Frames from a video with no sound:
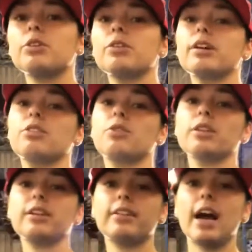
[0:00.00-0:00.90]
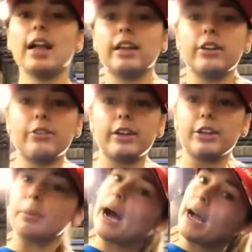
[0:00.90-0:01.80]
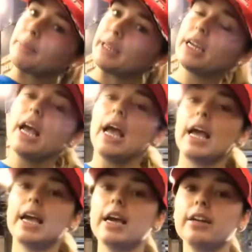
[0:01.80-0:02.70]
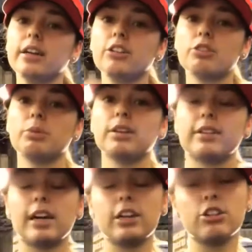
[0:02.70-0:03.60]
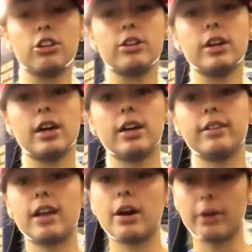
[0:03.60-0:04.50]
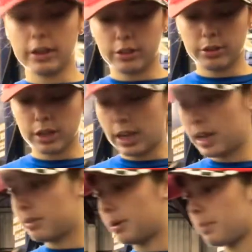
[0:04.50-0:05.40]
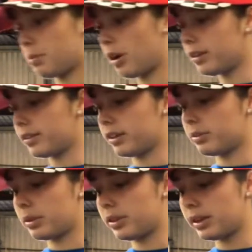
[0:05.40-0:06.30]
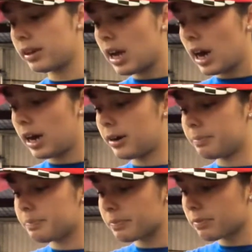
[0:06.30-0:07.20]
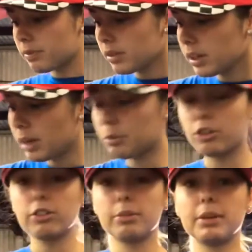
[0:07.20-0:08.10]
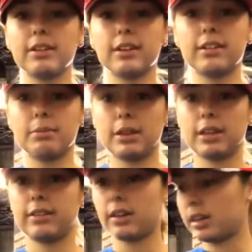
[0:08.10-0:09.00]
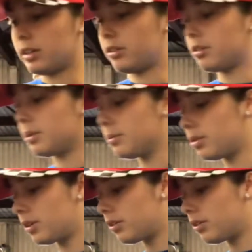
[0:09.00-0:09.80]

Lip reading: lines for the Talon right here behind me, and I just wanted to kind of show you guys how I do it and my process with it. I'm sure somebody's going to tell me that I suck and I don't know what I'm doing, so